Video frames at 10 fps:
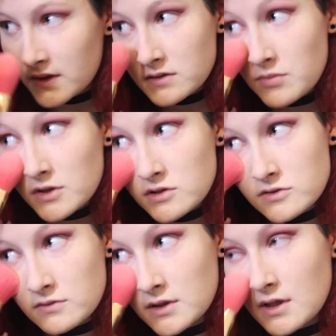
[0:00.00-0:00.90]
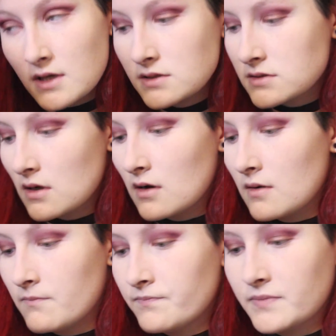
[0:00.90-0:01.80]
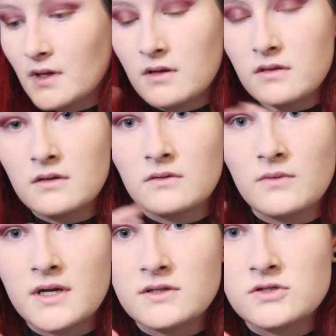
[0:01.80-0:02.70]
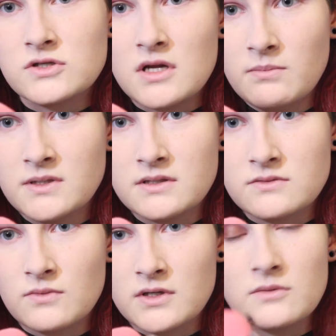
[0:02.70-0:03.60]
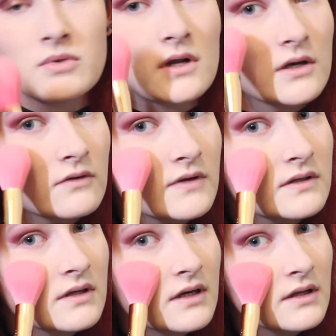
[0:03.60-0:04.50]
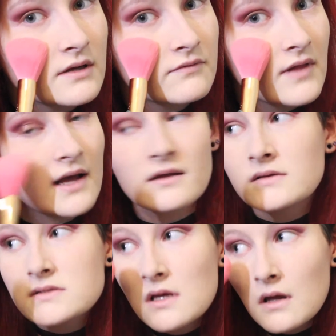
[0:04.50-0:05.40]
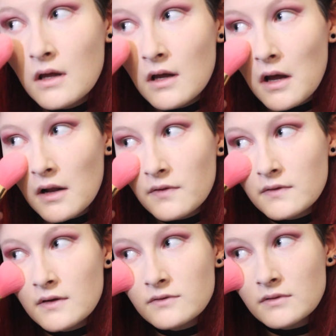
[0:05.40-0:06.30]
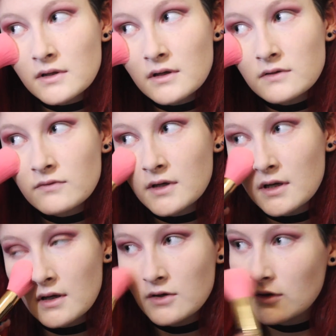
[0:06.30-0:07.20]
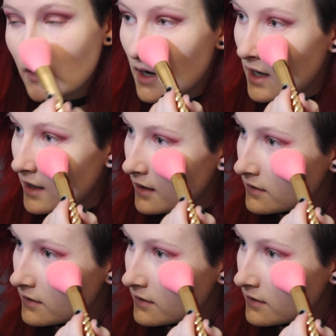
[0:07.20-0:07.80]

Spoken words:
This brush is really nice. I think the way it's shaped is when you put it on your face, it kind of like flattens. And I think that's really nice for getting under your eye.